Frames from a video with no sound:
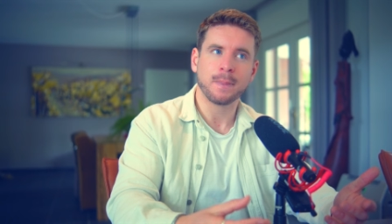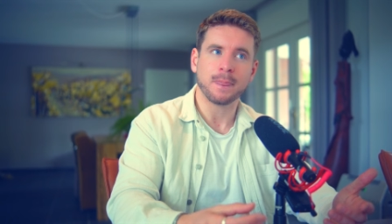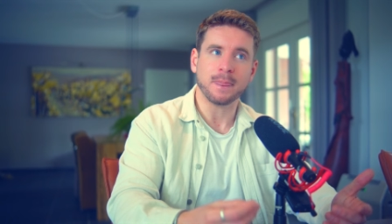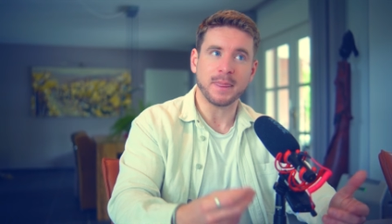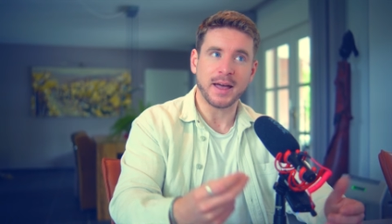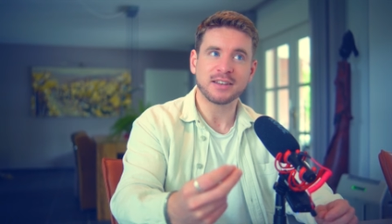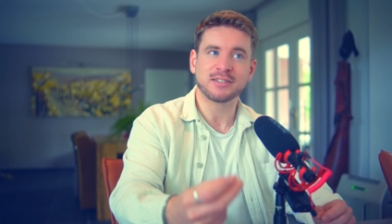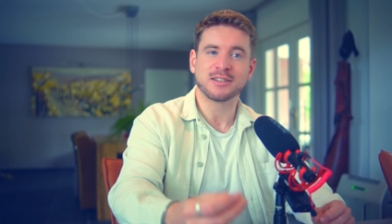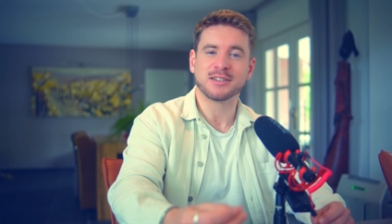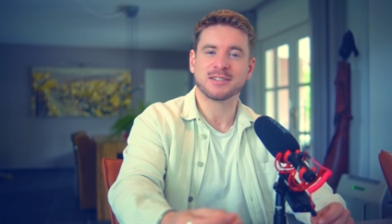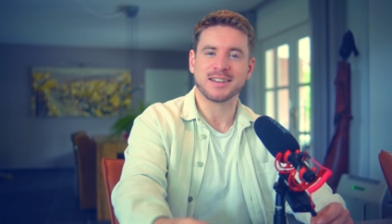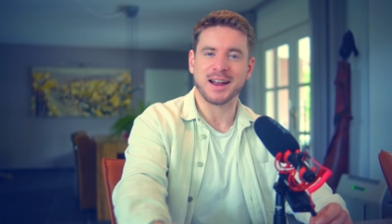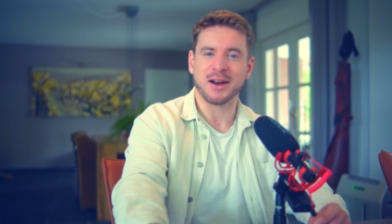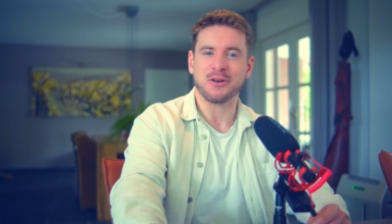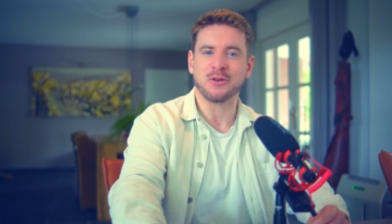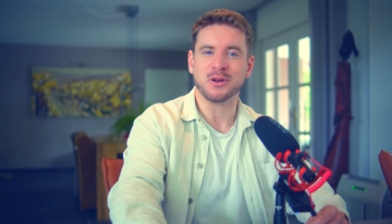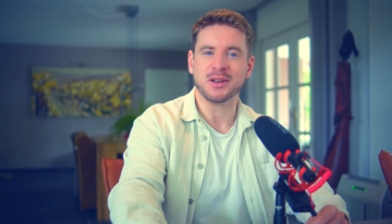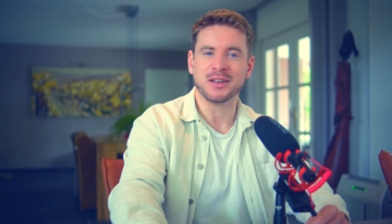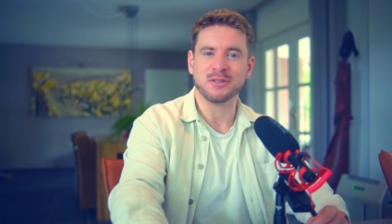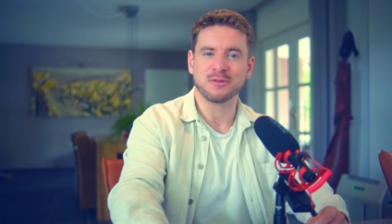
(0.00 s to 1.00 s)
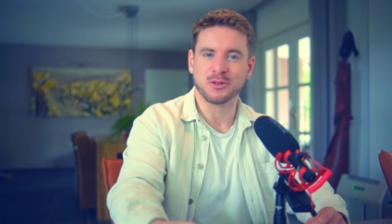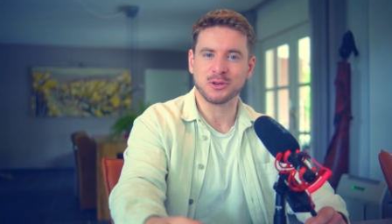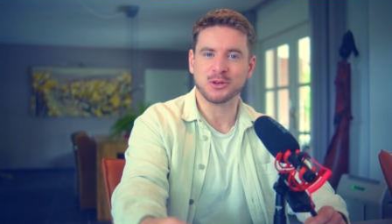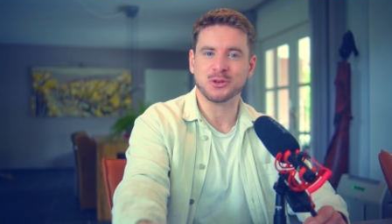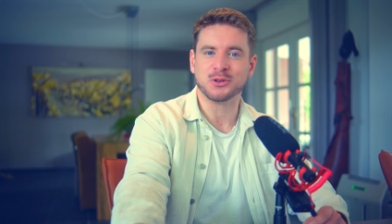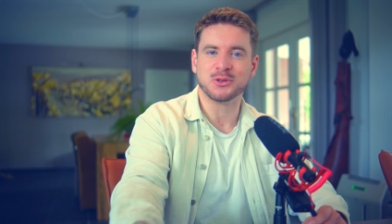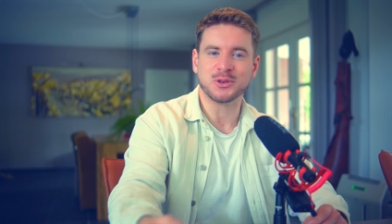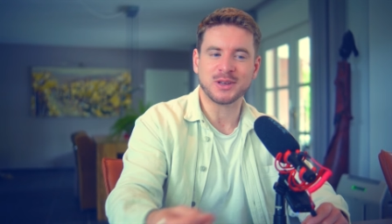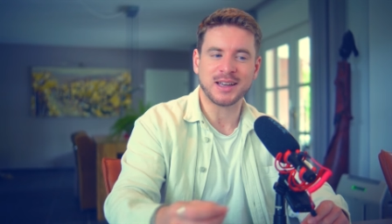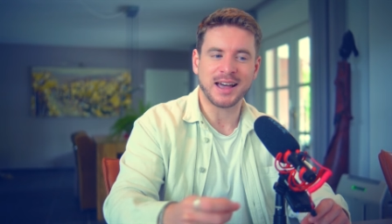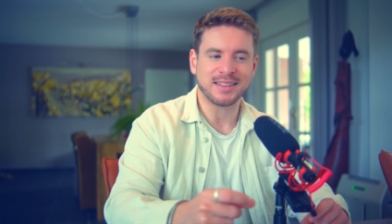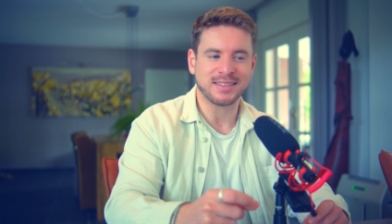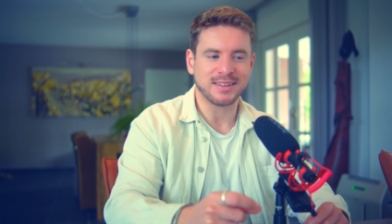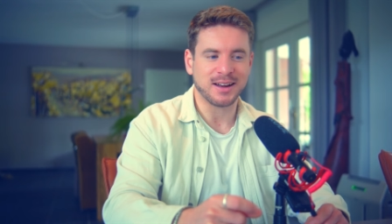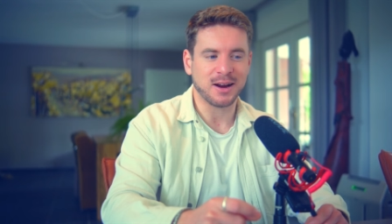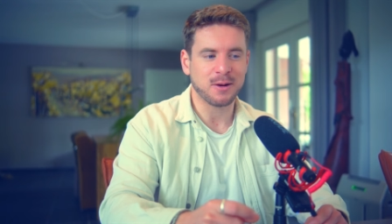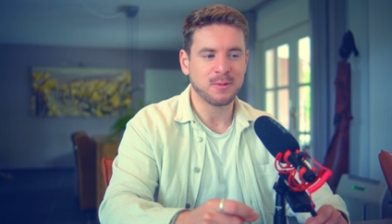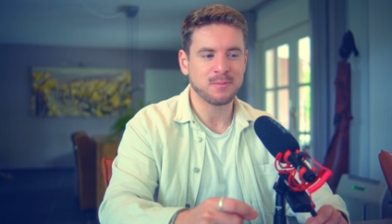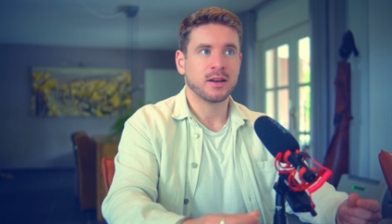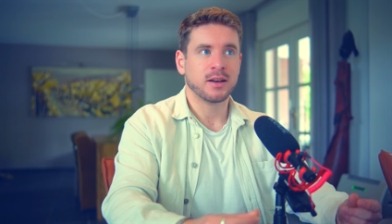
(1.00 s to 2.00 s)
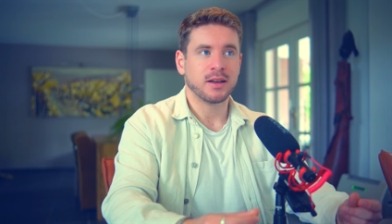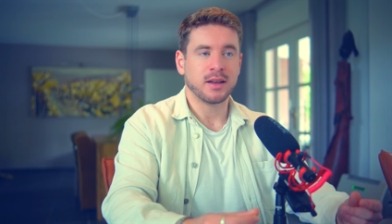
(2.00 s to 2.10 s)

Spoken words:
necessary for you to get there.